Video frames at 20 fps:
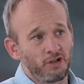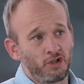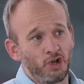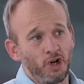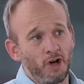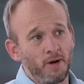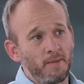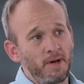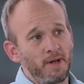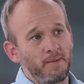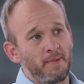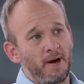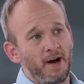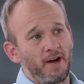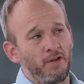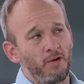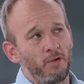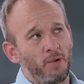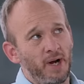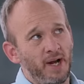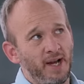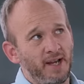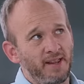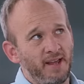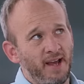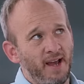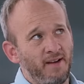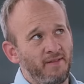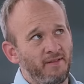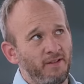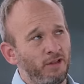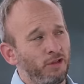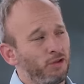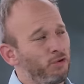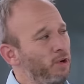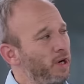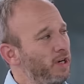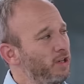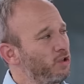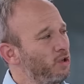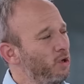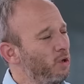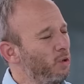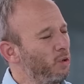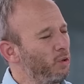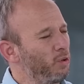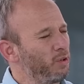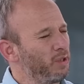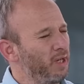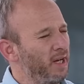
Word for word: Germany, by the way, they have a threshold.